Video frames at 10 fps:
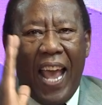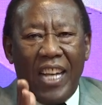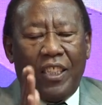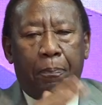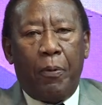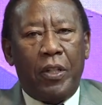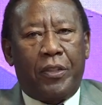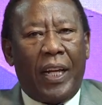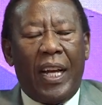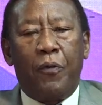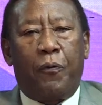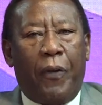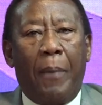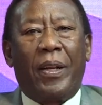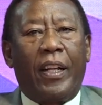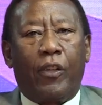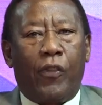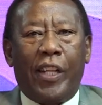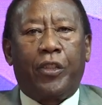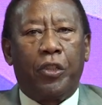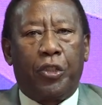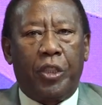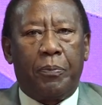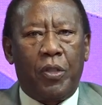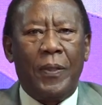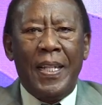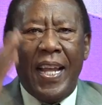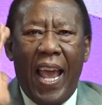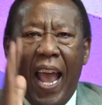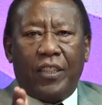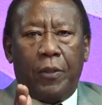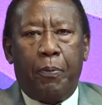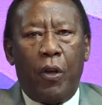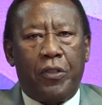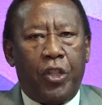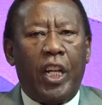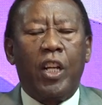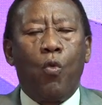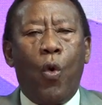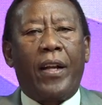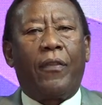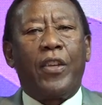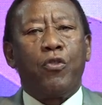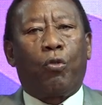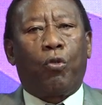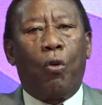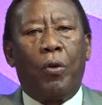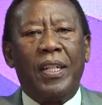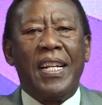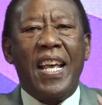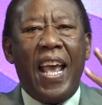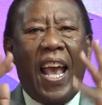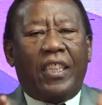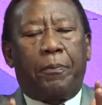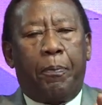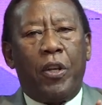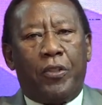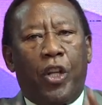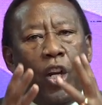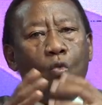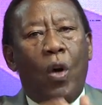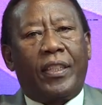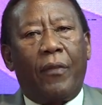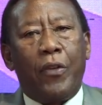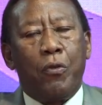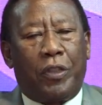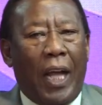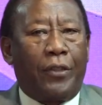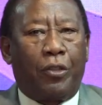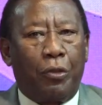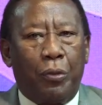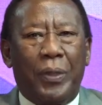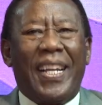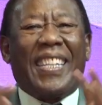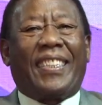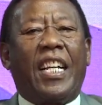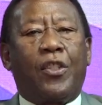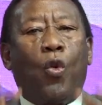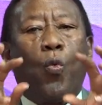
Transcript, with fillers: exploits in family relationships, exploits in wherever you go, exploits in whatever you touch to do. It is